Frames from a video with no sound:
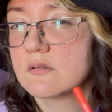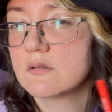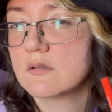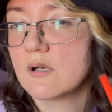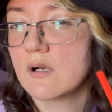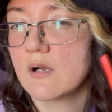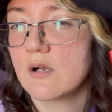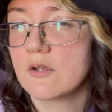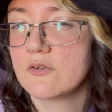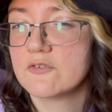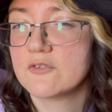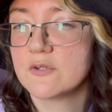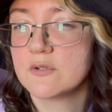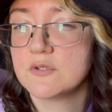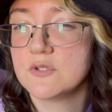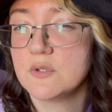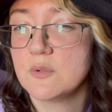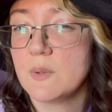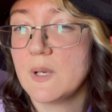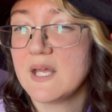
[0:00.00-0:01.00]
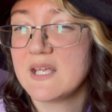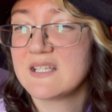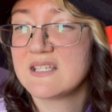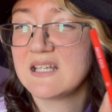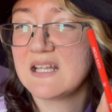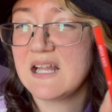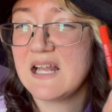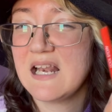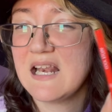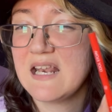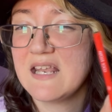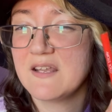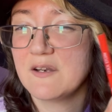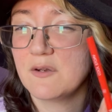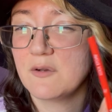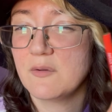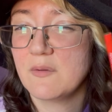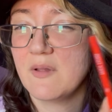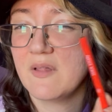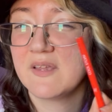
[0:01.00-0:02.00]
also do a
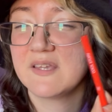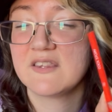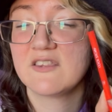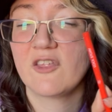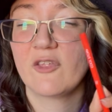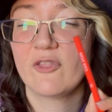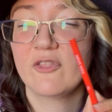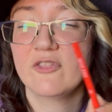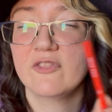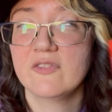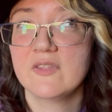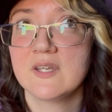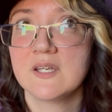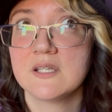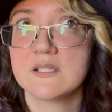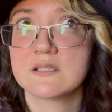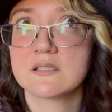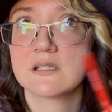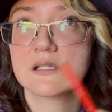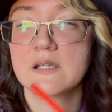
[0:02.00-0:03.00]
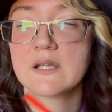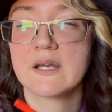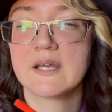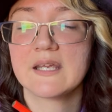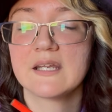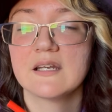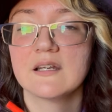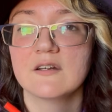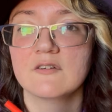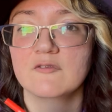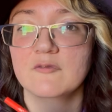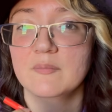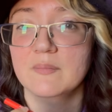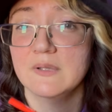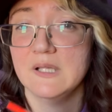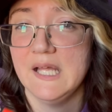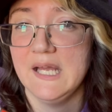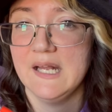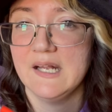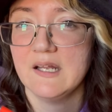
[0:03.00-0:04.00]
little, like the thinnest line of
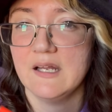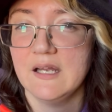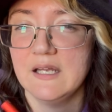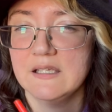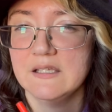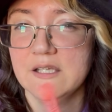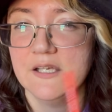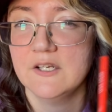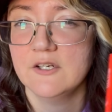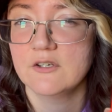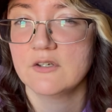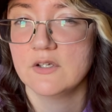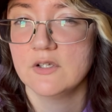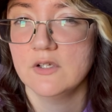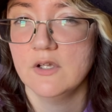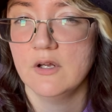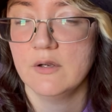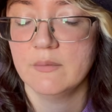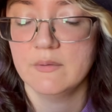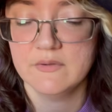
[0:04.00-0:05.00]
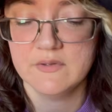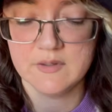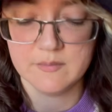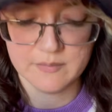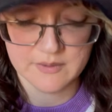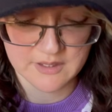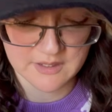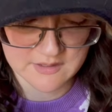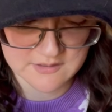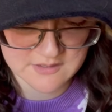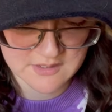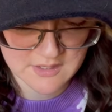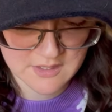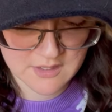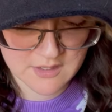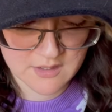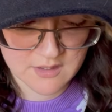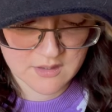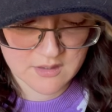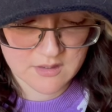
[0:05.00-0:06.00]
black eyeliner along with it because
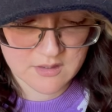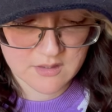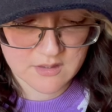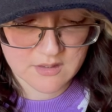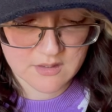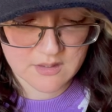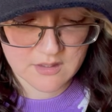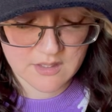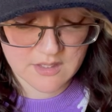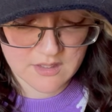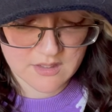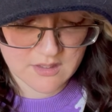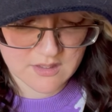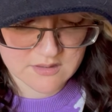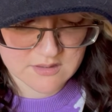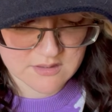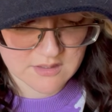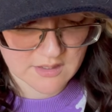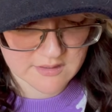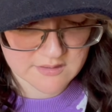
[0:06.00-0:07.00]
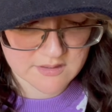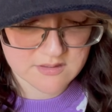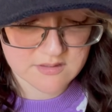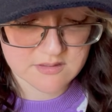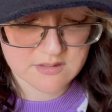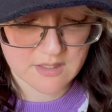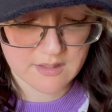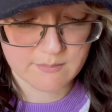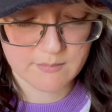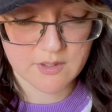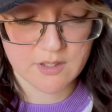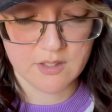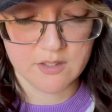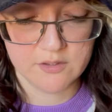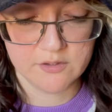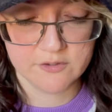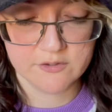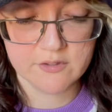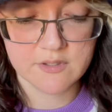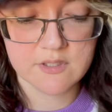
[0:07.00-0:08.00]
it's not the same
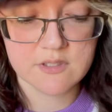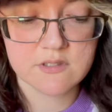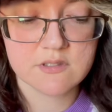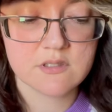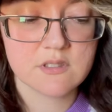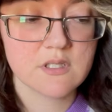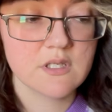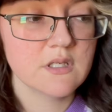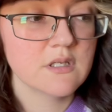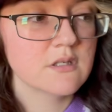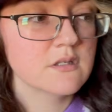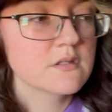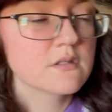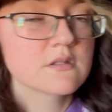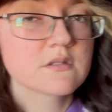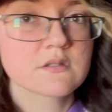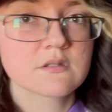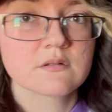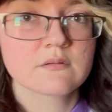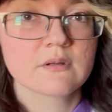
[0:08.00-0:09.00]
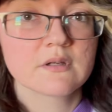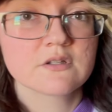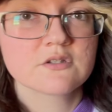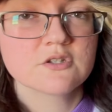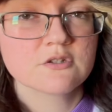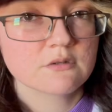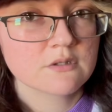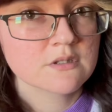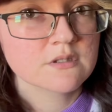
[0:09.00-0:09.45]
color as these, as you can